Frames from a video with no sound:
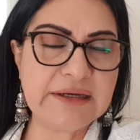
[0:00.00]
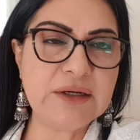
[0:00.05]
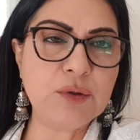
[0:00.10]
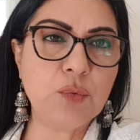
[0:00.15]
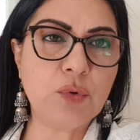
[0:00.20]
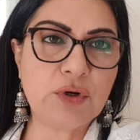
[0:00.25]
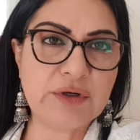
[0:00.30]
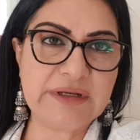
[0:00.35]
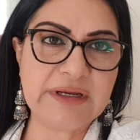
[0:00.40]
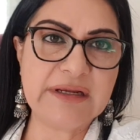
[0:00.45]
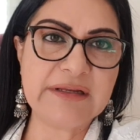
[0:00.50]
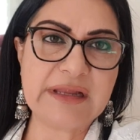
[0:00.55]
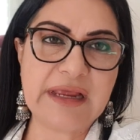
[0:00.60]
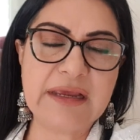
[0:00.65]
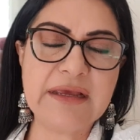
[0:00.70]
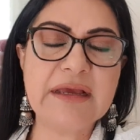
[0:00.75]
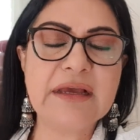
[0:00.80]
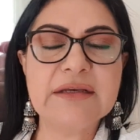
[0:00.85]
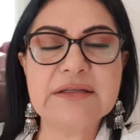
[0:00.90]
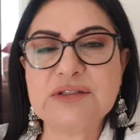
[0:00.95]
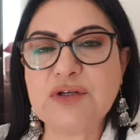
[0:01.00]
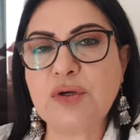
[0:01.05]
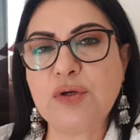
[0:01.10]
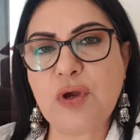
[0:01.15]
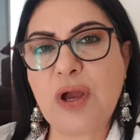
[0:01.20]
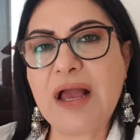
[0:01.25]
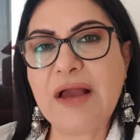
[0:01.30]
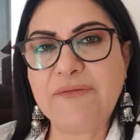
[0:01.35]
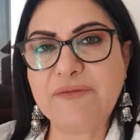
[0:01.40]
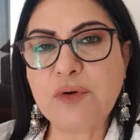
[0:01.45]
rewarding day. So you
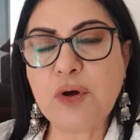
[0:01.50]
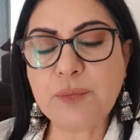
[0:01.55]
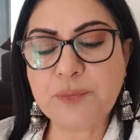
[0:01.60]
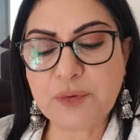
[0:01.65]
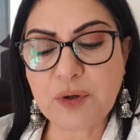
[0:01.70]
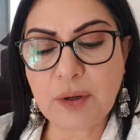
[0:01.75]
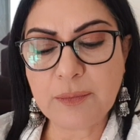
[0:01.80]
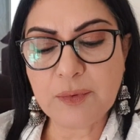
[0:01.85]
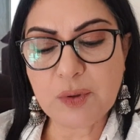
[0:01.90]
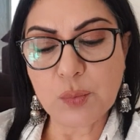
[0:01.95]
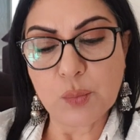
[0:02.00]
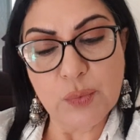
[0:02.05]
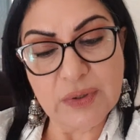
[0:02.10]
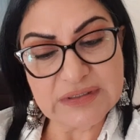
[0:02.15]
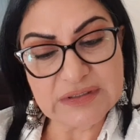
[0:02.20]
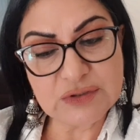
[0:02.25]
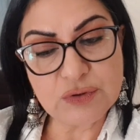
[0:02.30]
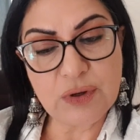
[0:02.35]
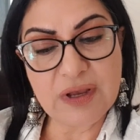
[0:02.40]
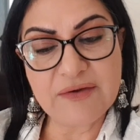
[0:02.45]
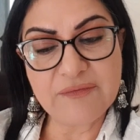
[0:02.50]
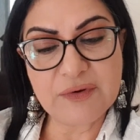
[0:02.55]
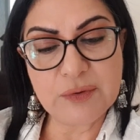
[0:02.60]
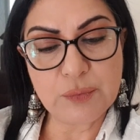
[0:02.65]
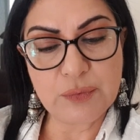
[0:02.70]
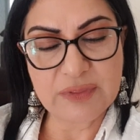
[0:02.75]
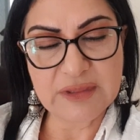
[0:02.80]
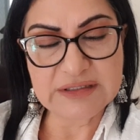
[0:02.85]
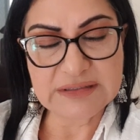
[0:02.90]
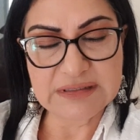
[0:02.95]
have no problem whatsoever
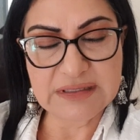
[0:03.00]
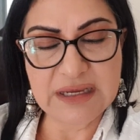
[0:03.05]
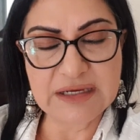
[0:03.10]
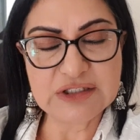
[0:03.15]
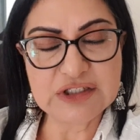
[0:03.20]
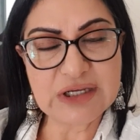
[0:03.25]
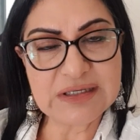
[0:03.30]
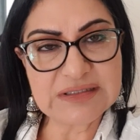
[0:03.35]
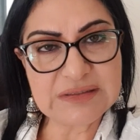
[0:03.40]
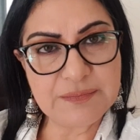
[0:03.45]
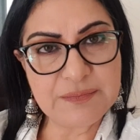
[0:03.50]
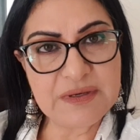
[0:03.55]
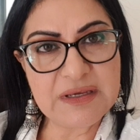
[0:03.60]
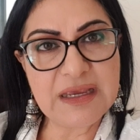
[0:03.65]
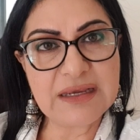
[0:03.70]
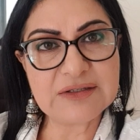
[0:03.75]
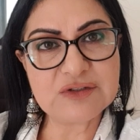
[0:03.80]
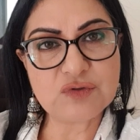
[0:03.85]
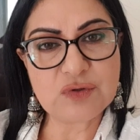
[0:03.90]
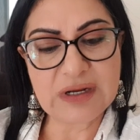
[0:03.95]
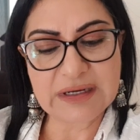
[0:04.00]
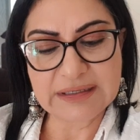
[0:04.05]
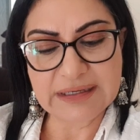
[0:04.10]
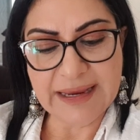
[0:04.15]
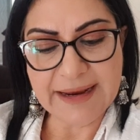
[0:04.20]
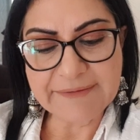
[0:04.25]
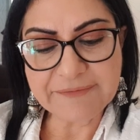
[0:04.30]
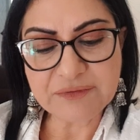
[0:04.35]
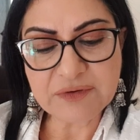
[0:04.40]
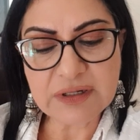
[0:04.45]
with this day. Just be extra
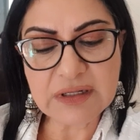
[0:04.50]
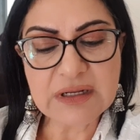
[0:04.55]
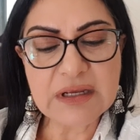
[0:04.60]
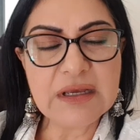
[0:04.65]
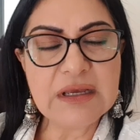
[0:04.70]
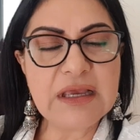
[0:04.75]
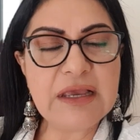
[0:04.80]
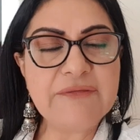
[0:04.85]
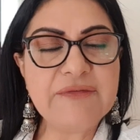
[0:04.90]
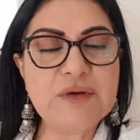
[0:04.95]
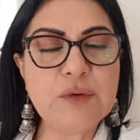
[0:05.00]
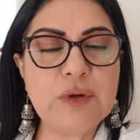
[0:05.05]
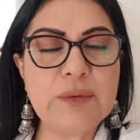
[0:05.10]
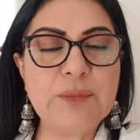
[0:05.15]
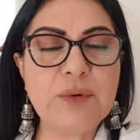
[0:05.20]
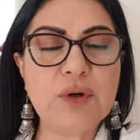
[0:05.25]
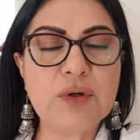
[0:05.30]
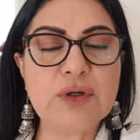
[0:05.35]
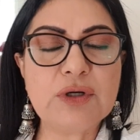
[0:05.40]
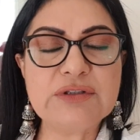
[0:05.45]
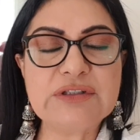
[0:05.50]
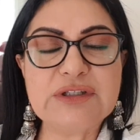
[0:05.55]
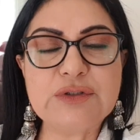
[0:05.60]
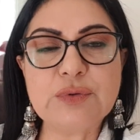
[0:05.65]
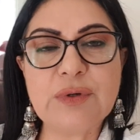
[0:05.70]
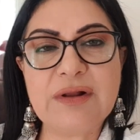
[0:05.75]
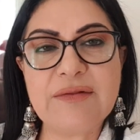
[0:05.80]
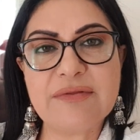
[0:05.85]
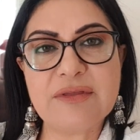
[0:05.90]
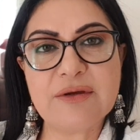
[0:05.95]
careful if you were born on the
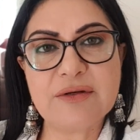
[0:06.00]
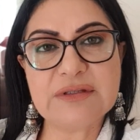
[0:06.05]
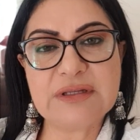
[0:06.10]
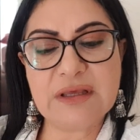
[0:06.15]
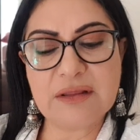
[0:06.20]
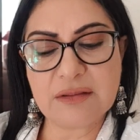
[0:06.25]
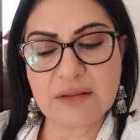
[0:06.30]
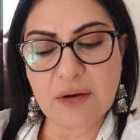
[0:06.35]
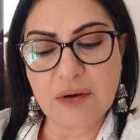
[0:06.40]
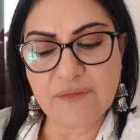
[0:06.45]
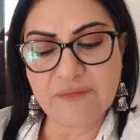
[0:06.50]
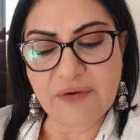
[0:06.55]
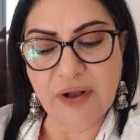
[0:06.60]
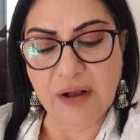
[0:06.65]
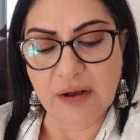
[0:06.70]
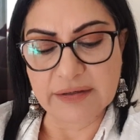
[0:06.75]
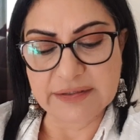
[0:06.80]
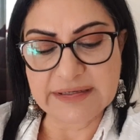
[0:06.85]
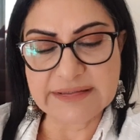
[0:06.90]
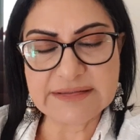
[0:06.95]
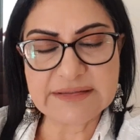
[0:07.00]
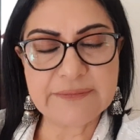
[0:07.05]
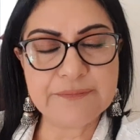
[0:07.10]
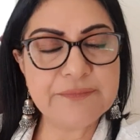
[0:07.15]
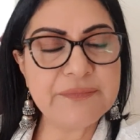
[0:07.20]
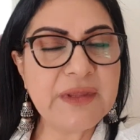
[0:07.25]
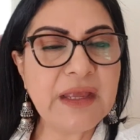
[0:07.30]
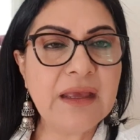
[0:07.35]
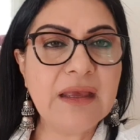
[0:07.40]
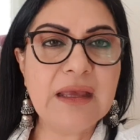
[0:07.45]
12th, 13th of August.
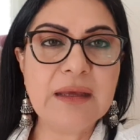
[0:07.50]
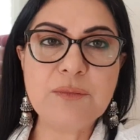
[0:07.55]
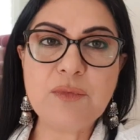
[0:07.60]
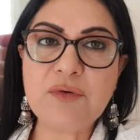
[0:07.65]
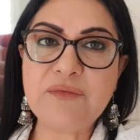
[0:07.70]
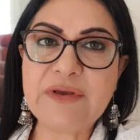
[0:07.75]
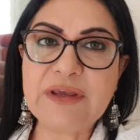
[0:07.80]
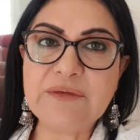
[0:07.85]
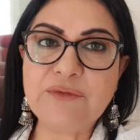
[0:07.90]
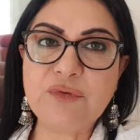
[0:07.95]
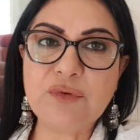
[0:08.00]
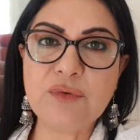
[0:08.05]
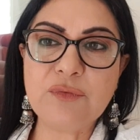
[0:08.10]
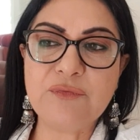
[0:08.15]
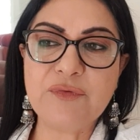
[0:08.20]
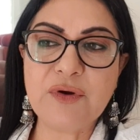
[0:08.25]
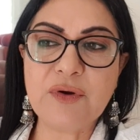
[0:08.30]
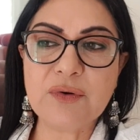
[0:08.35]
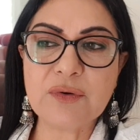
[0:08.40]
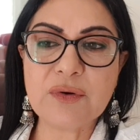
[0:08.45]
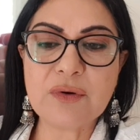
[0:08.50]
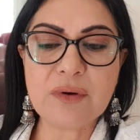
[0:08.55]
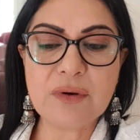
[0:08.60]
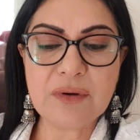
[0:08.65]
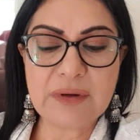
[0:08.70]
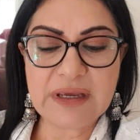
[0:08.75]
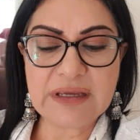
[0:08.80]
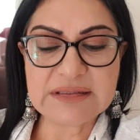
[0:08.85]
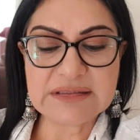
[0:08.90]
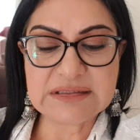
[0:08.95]
Moving to Virgo,
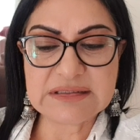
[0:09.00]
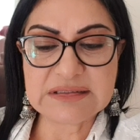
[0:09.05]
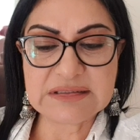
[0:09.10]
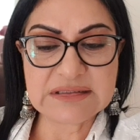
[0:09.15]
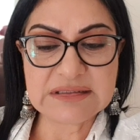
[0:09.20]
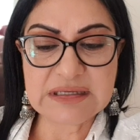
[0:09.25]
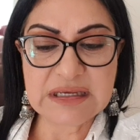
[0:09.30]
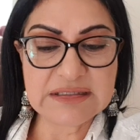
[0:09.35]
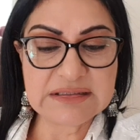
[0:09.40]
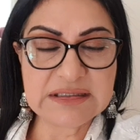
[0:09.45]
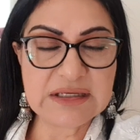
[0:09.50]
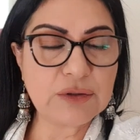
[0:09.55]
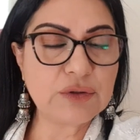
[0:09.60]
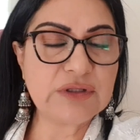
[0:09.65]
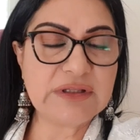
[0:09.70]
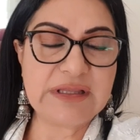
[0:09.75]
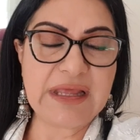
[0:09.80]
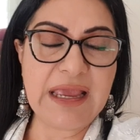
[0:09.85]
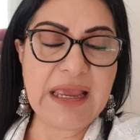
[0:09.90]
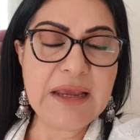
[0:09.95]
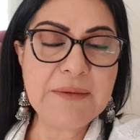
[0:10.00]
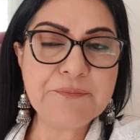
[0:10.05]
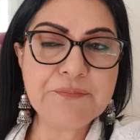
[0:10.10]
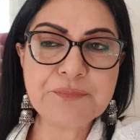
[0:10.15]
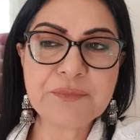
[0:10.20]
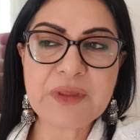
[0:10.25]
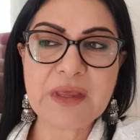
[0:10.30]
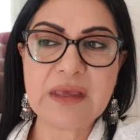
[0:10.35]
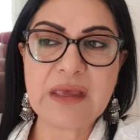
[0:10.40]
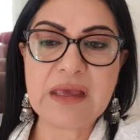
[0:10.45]
it's a good day.
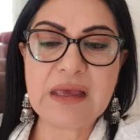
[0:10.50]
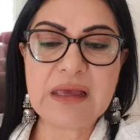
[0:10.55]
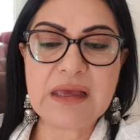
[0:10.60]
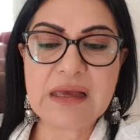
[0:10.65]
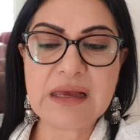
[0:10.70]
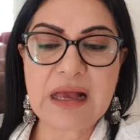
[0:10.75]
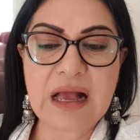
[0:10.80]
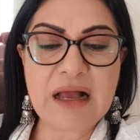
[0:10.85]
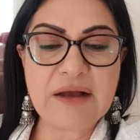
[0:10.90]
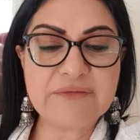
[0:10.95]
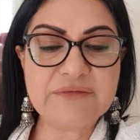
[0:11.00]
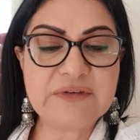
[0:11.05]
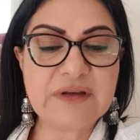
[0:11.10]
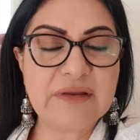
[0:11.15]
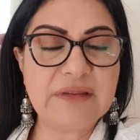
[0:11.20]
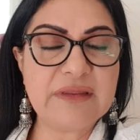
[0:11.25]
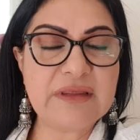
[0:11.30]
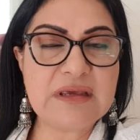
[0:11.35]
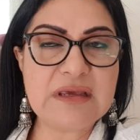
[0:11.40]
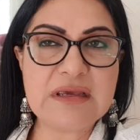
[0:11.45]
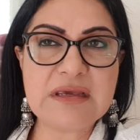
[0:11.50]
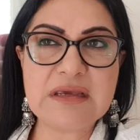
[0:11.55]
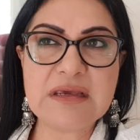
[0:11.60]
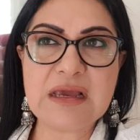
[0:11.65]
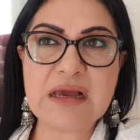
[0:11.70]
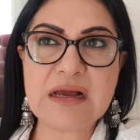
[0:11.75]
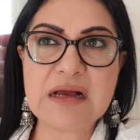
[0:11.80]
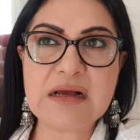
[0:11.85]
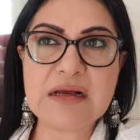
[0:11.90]
After the